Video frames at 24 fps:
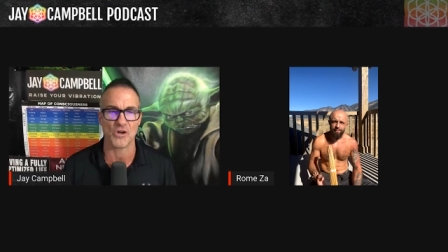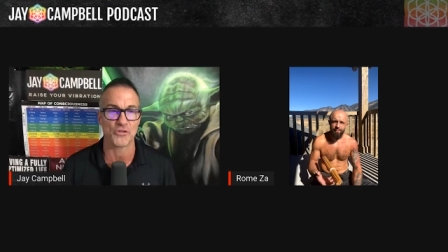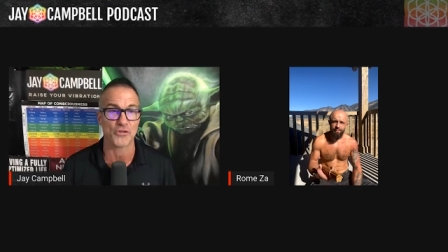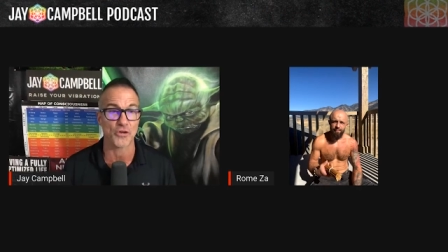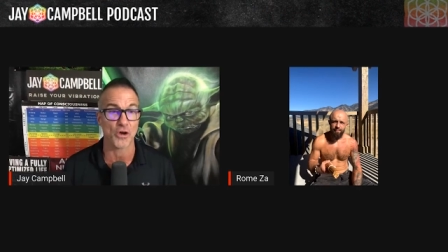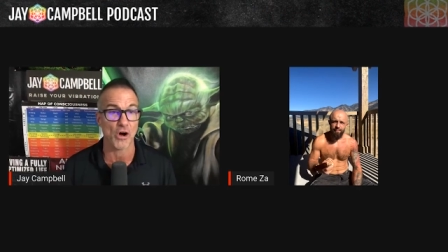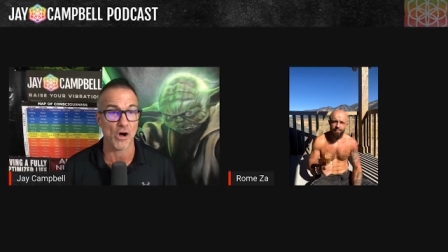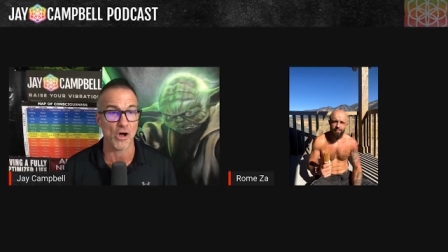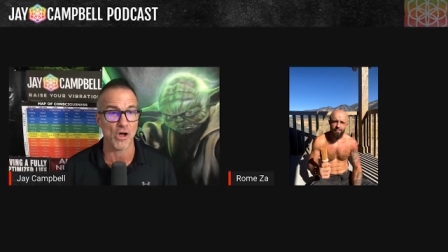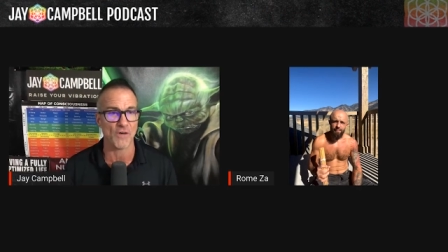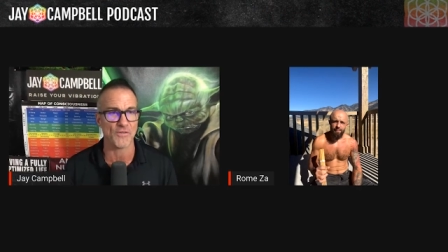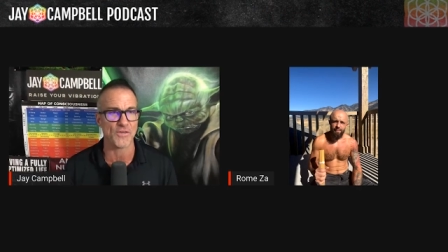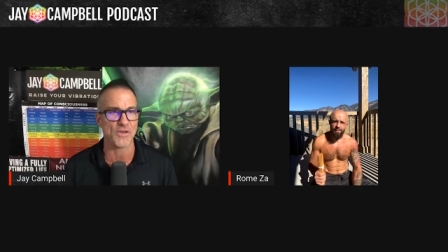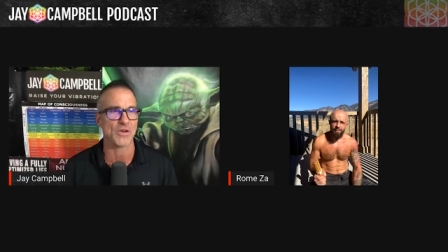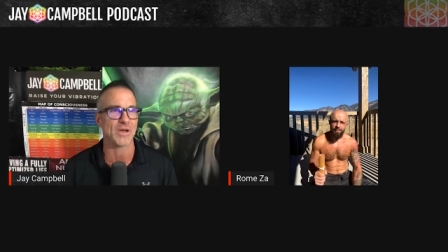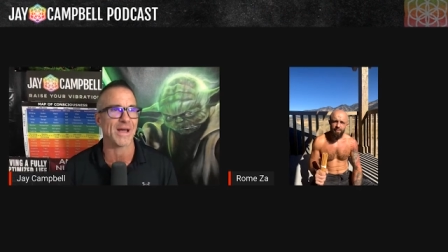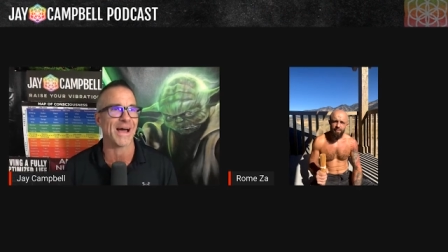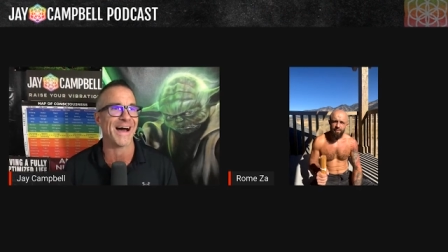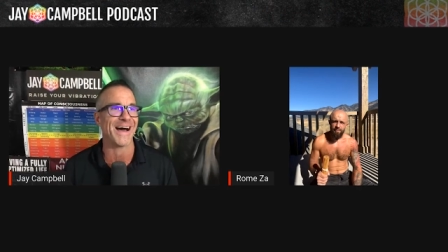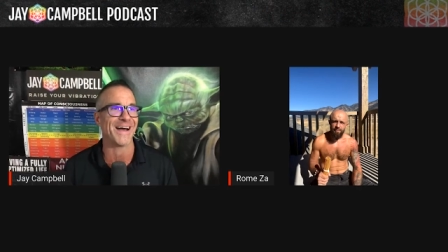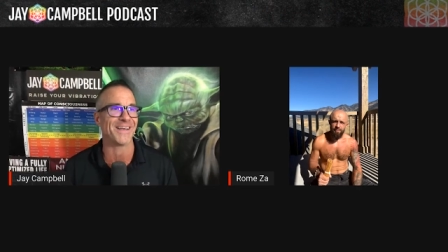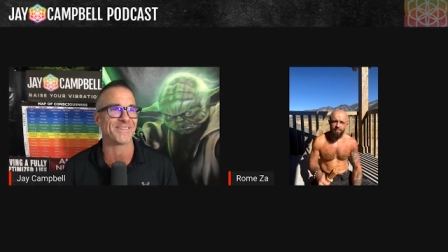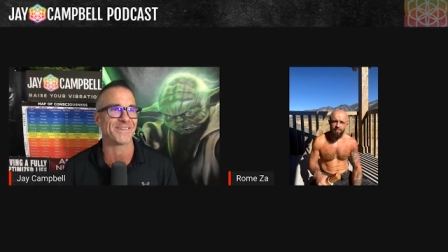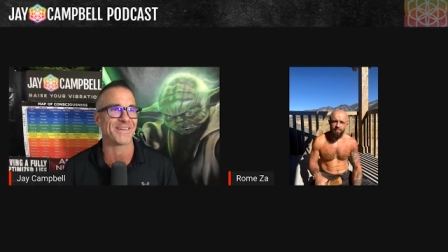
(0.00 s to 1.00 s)
So, all of you
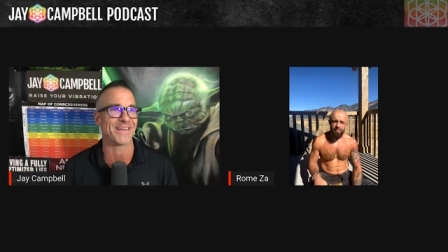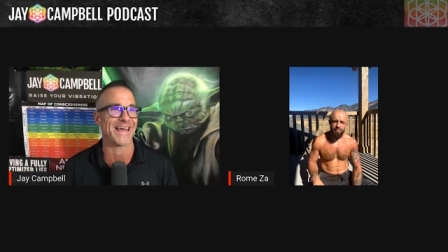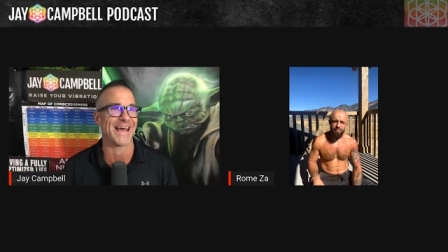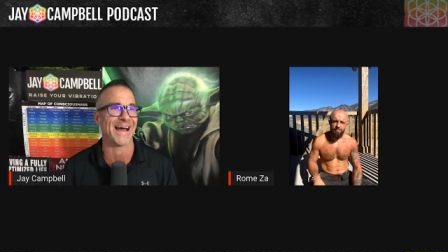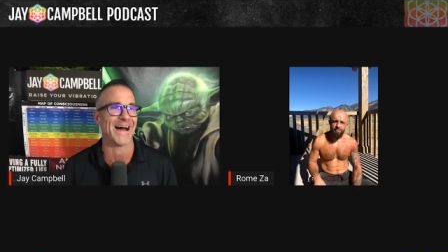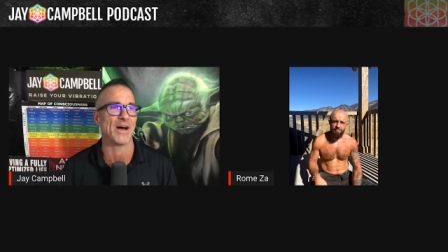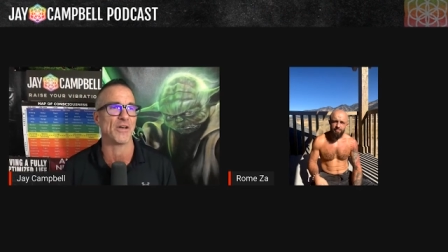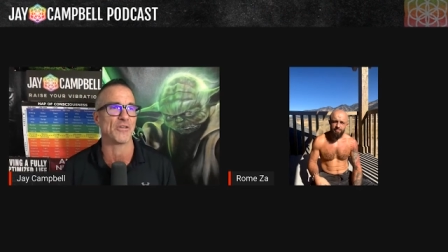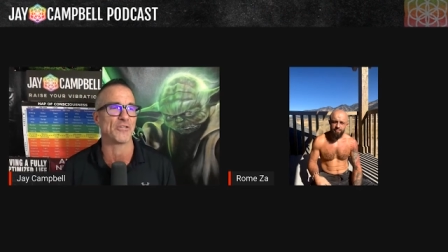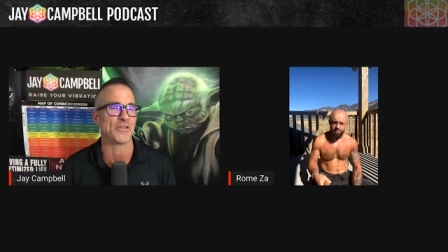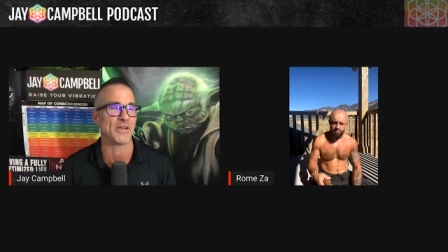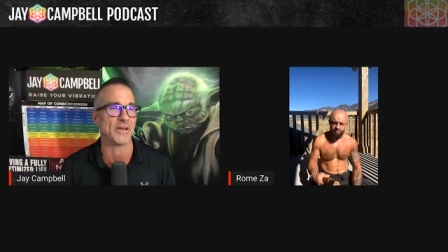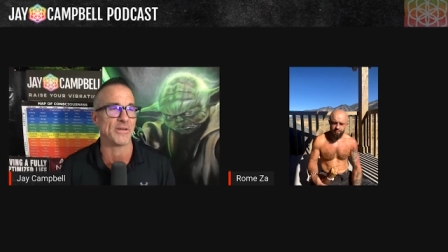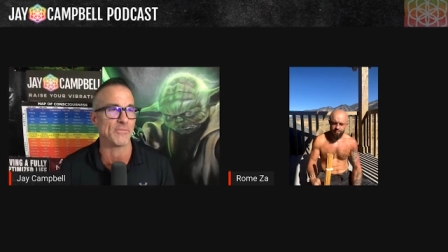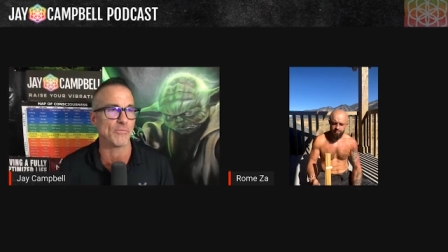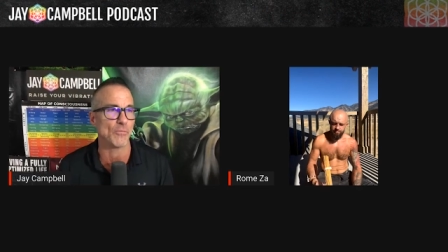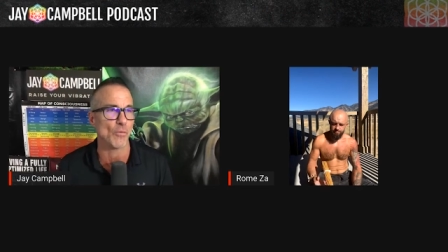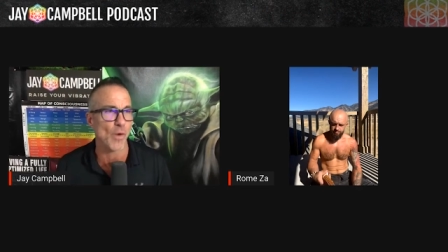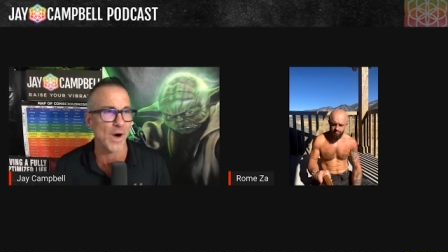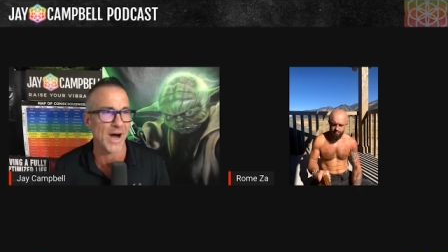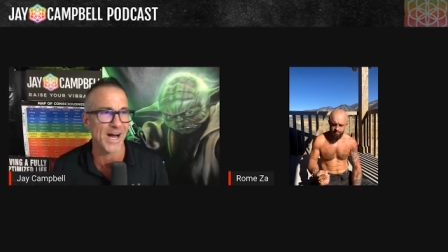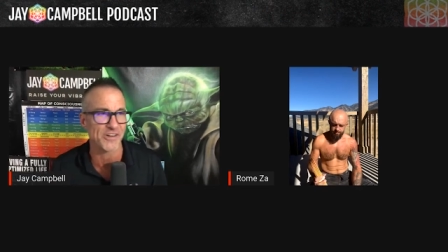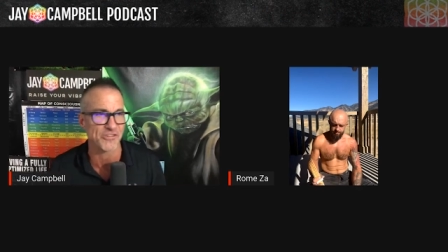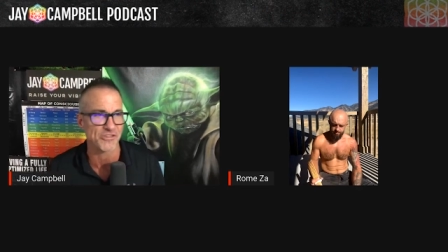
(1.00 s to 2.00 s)
guys and gals that
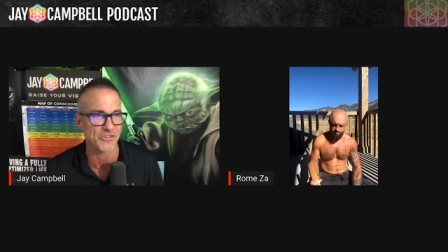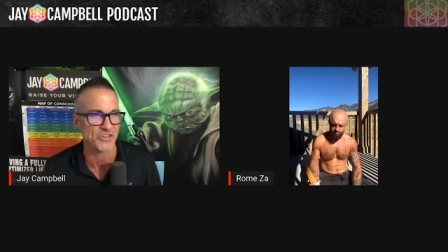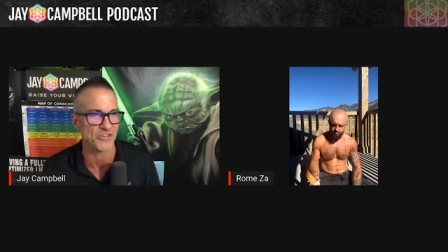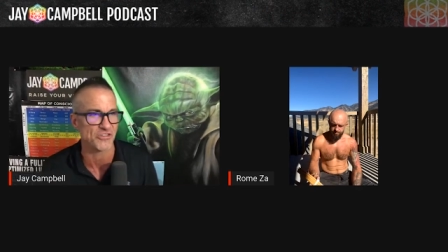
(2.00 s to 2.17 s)
watch